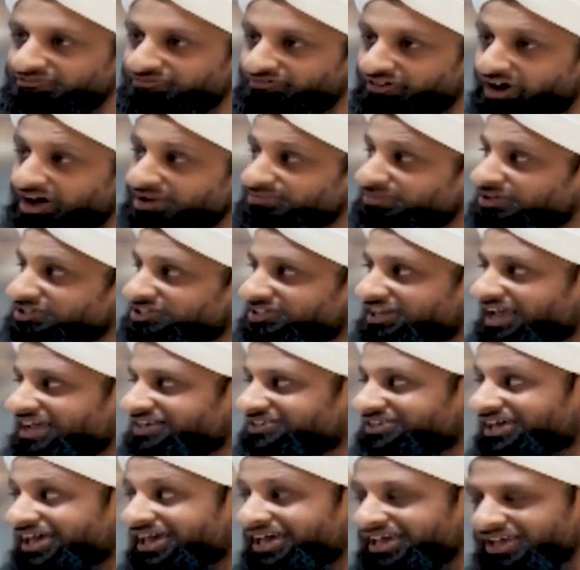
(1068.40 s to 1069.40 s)
Five months
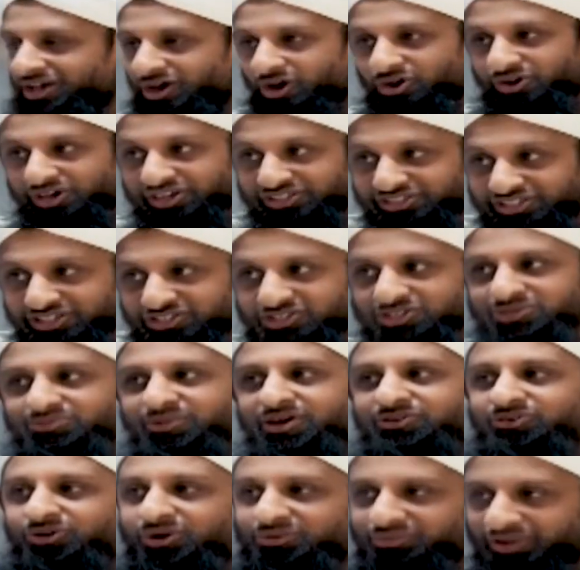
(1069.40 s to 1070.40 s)
later, okay, this is
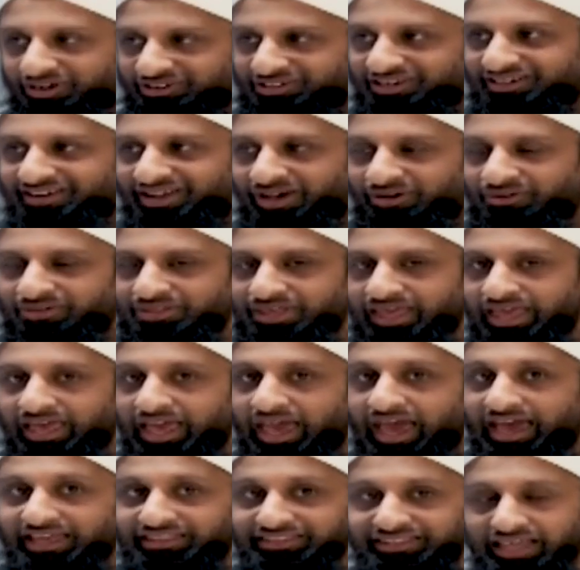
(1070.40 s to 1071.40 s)
my role model now.
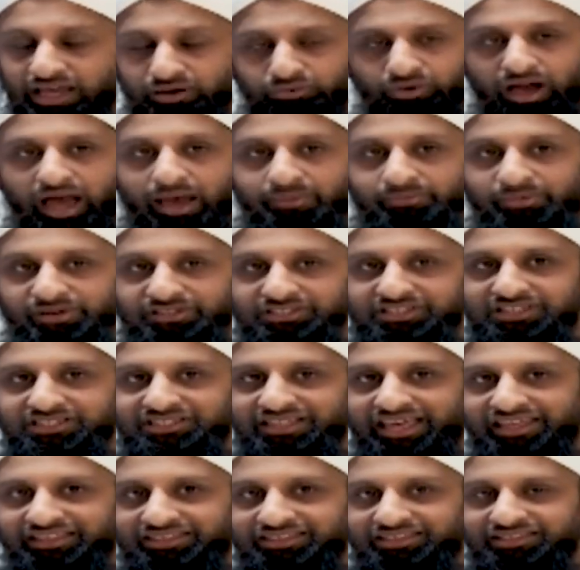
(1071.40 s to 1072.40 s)
And then what happens is
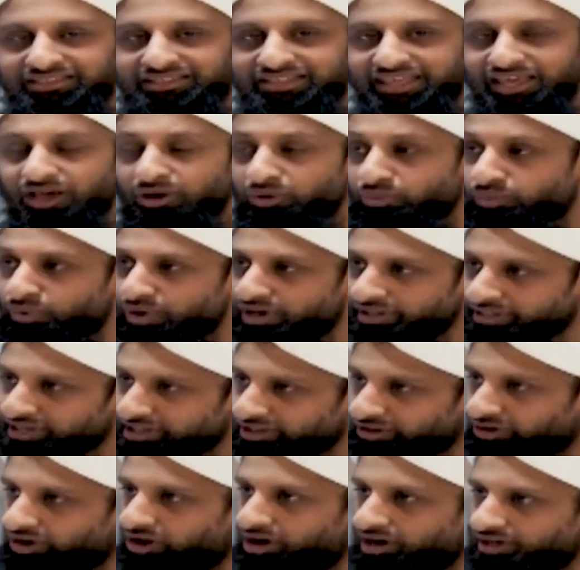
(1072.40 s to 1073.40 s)
that they are
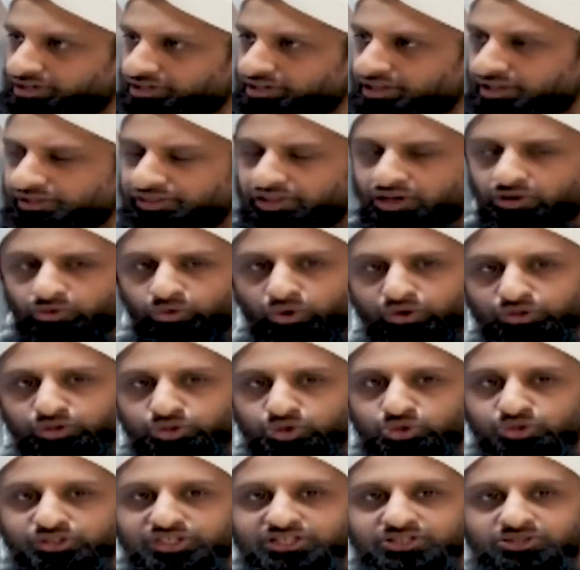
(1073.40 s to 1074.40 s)
working hard, they are going
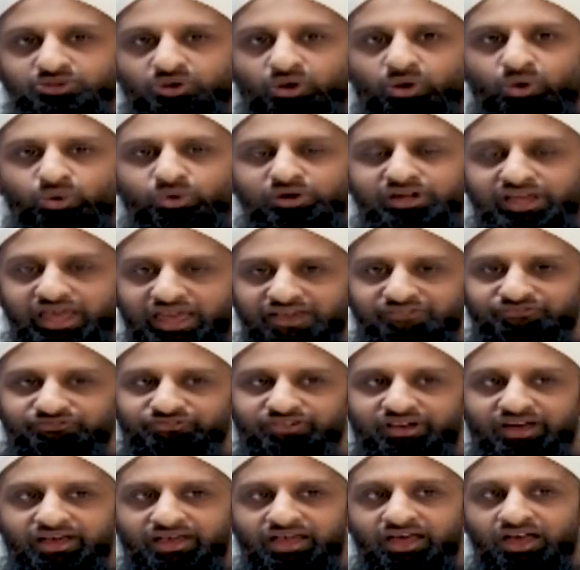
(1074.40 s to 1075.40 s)
through this whole
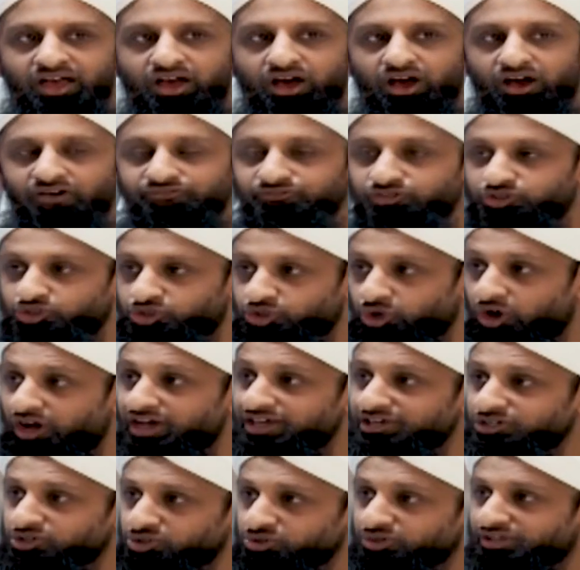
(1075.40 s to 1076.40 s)
effort of
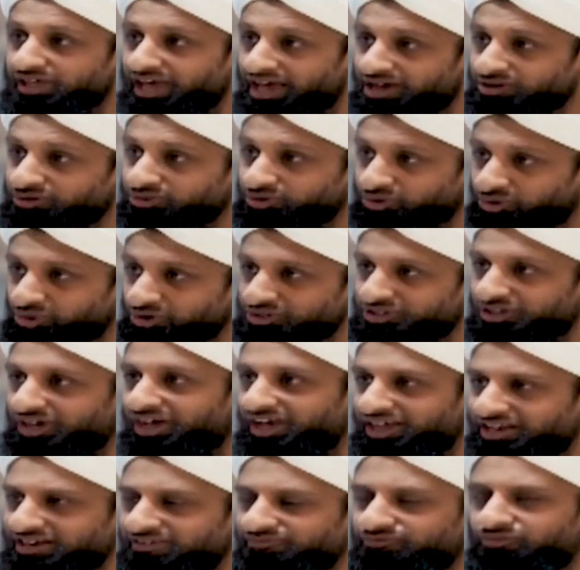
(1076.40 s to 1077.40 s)
trying to get a good
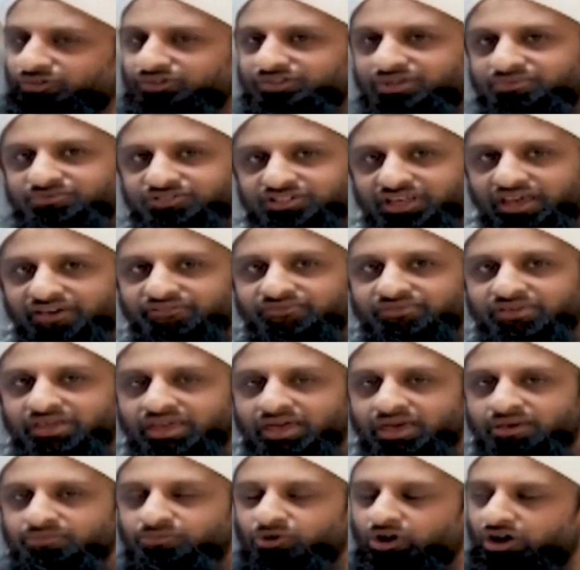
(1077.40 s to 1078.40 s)
earning for themselves.
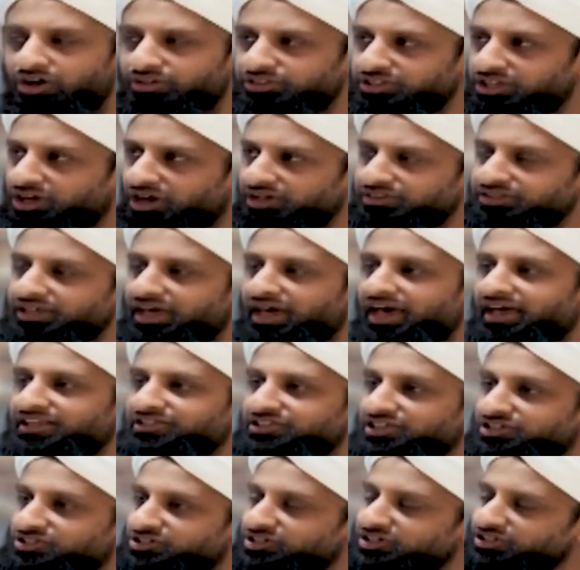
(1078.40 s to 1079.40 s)
But on the other
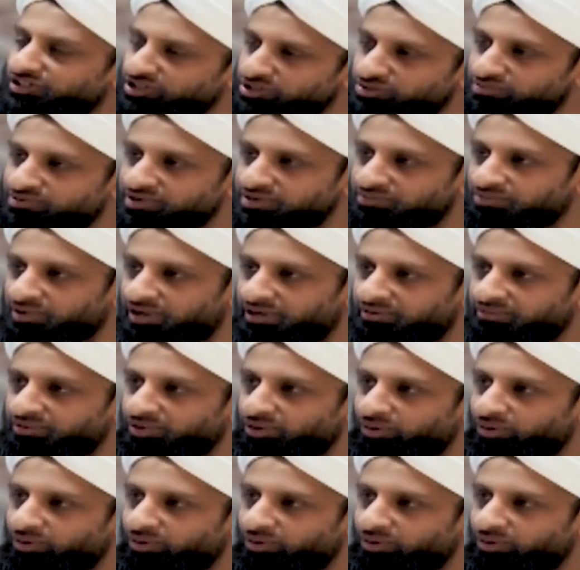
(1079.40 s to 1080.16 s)
hand, they see these people.